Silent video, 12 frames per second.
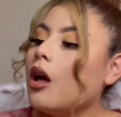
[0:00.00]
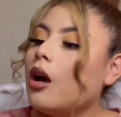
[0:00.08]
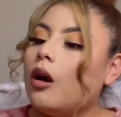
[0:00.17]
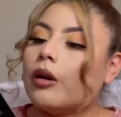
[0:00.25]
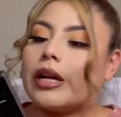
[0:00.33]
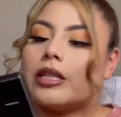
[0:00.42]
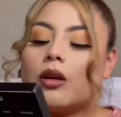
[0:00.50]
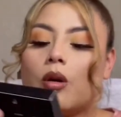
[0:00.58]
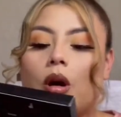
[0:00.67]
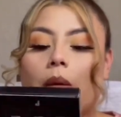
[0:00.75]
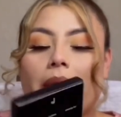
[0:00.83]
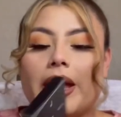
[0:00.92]
Okay, so
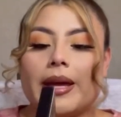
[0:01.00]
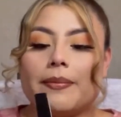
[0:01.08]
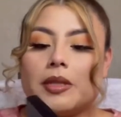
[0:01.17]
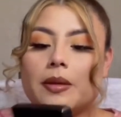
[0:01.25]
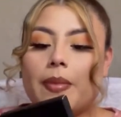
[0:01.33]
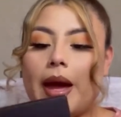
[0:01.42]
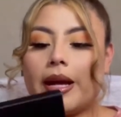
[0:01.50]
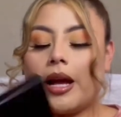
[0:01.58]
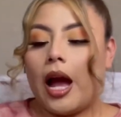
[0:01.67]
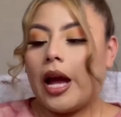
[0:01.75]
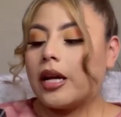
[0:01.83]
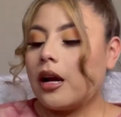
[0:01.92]
on my Ipsy bag
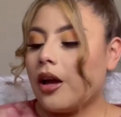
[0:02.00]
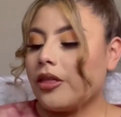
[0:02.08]
I got